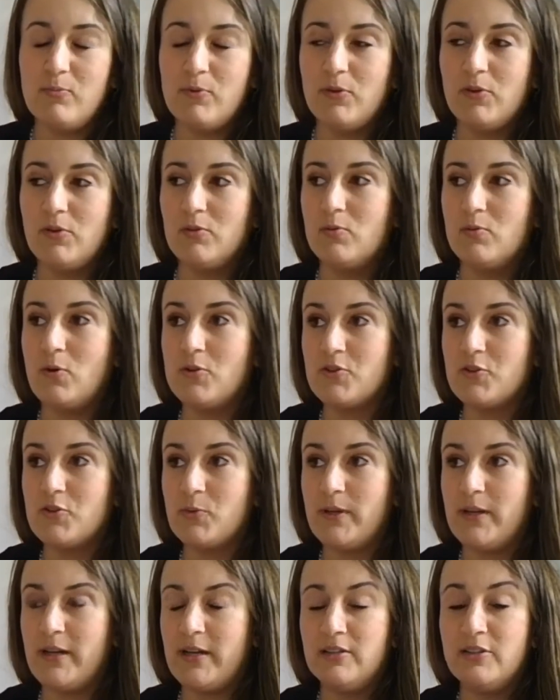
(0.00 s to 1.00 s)
want to
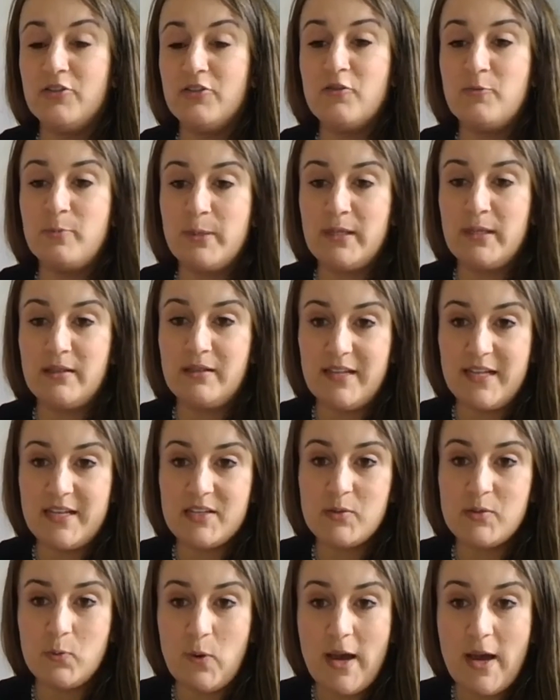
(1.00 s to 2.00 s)
wear a little bit
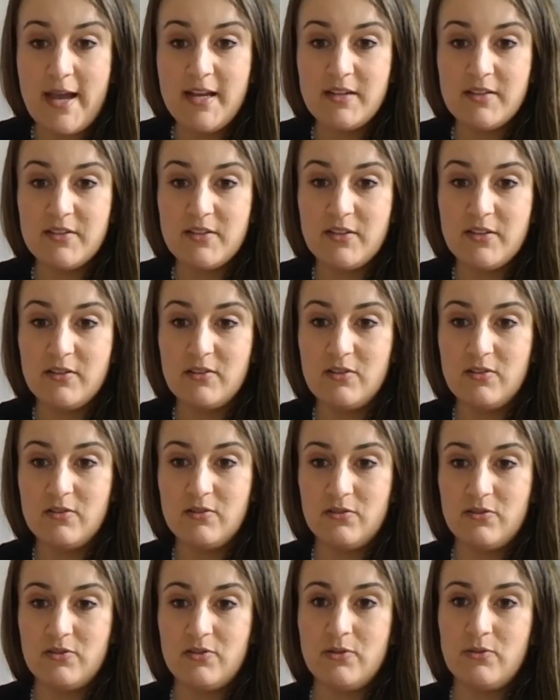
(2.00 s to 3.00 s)
less weight
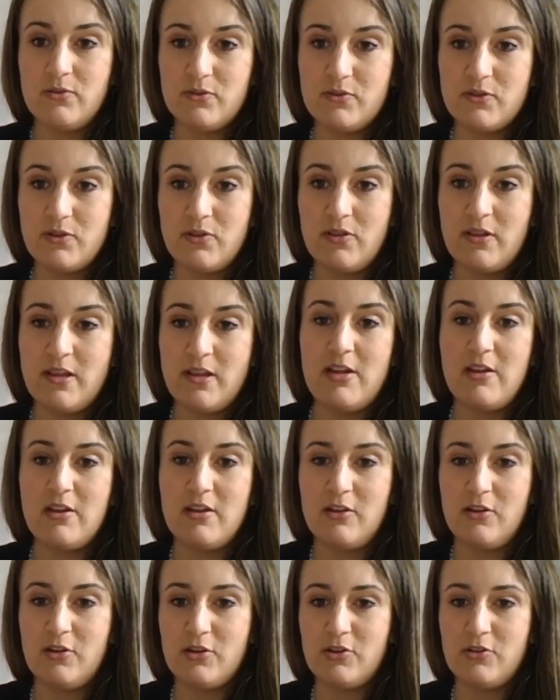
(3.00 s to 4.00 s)
so that you
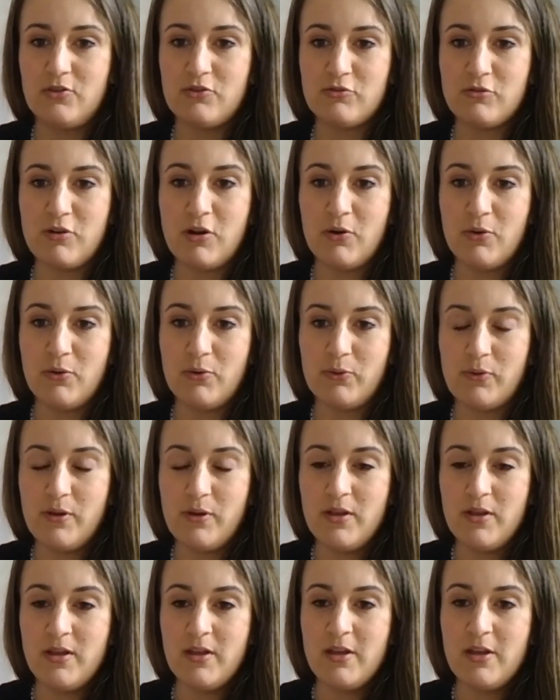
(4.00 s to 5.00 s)
can control
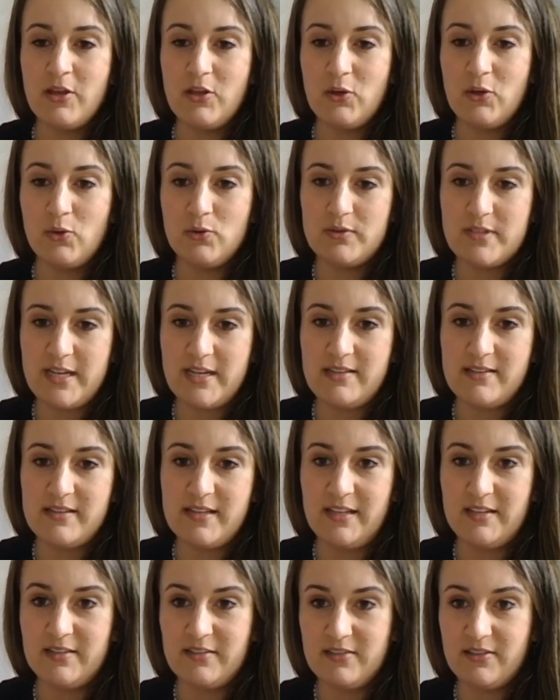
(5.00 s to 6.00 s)
your
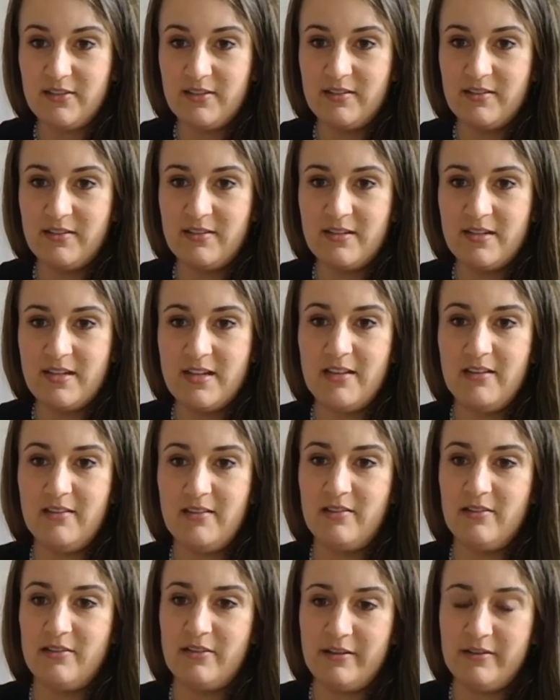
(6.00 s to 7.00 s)
descent
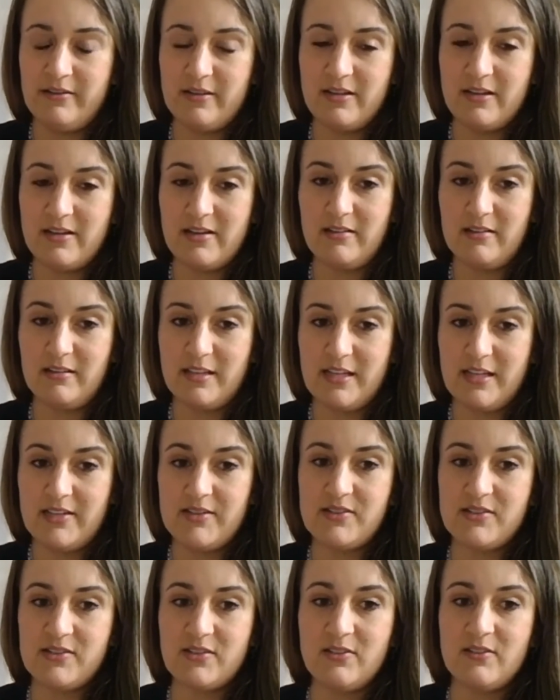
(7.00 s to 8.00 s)
in
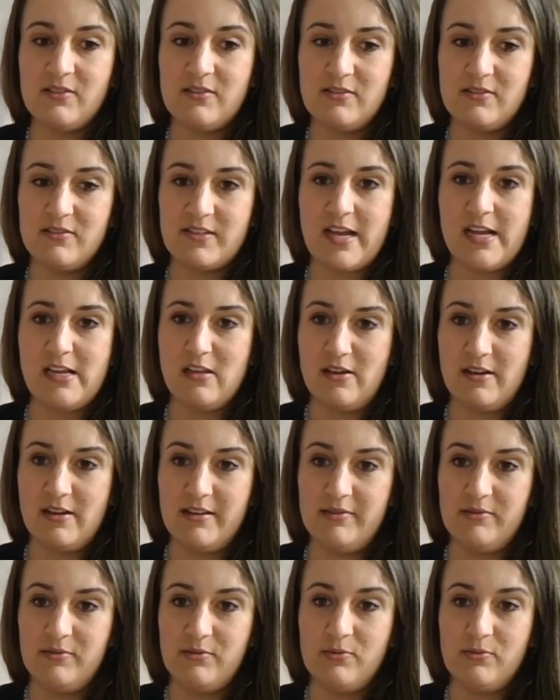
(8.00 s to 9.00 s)
less
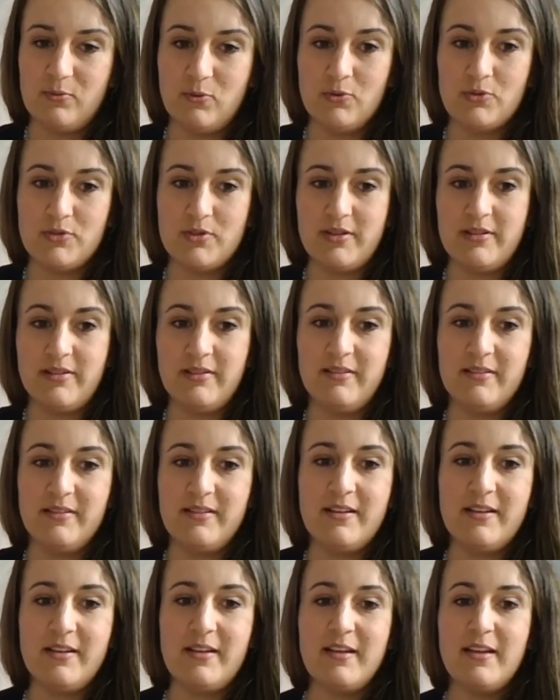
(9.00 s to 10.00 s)
saline water.
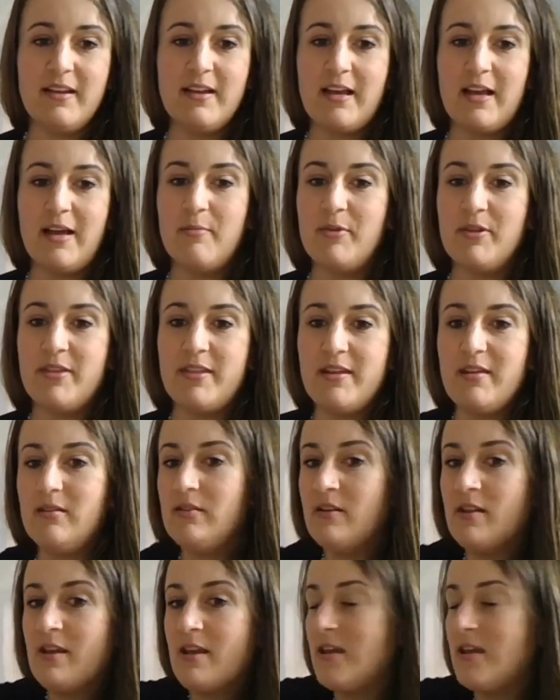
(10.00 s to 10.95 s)
But then